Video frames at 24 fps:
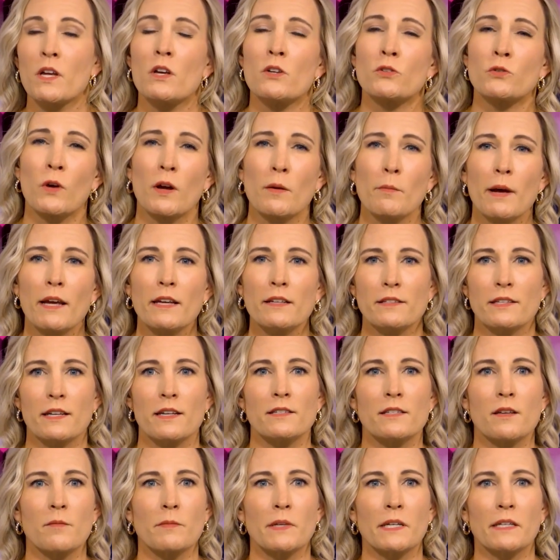So I might say
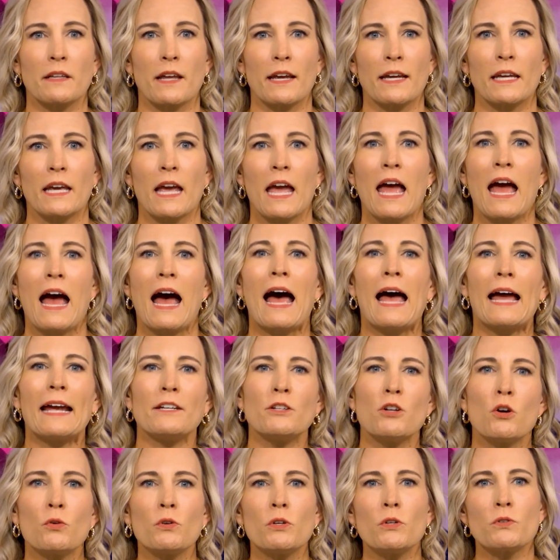something like, I
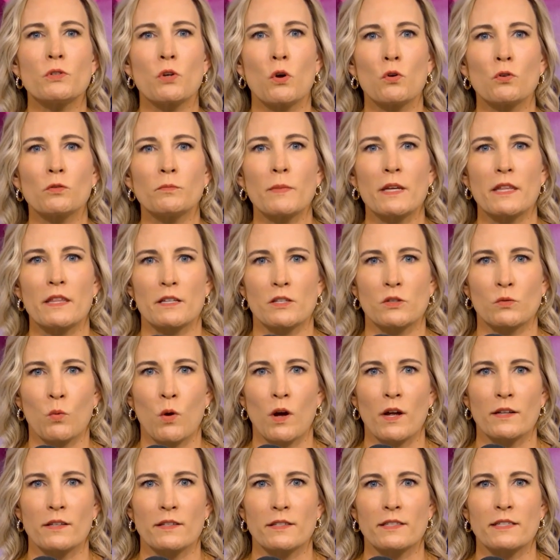know you told me this
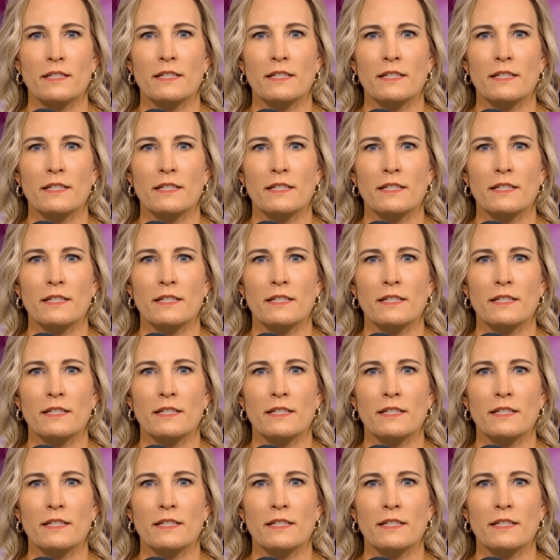once.